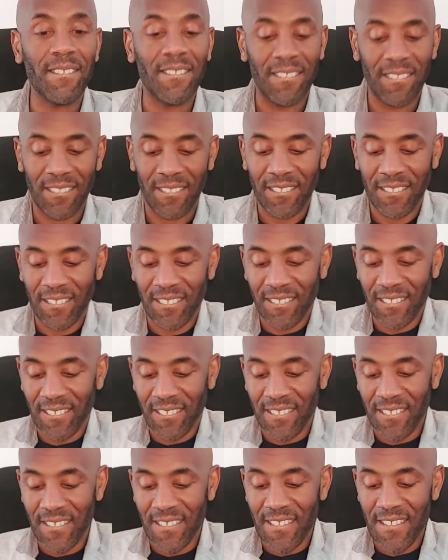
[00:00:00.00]

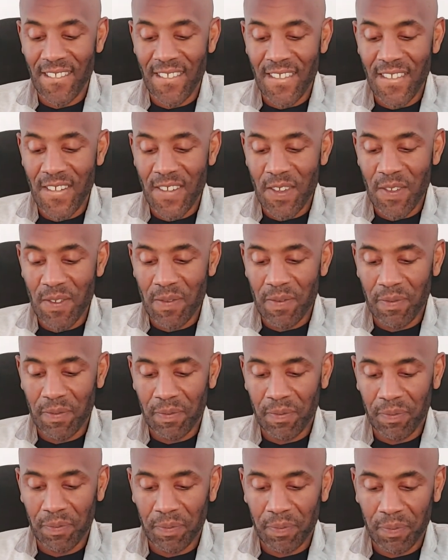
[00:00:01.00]

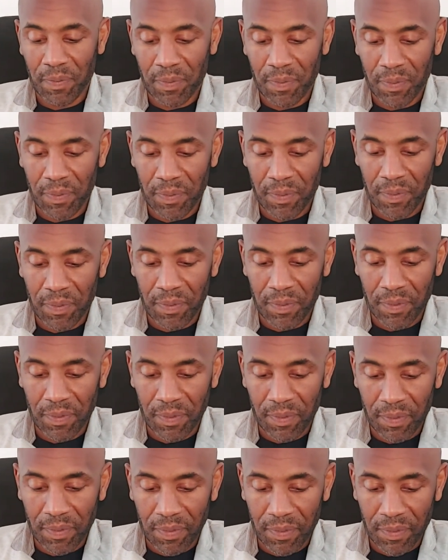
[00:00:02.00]

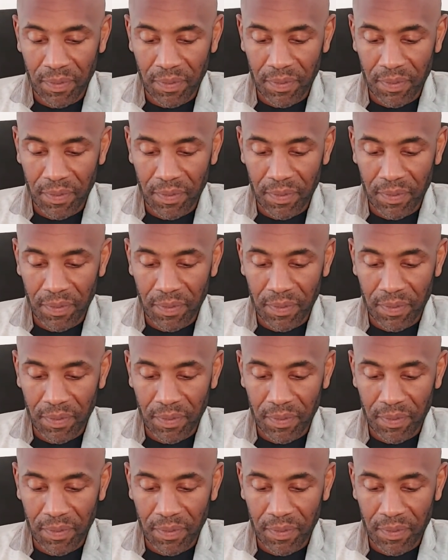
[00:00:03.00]
(silence)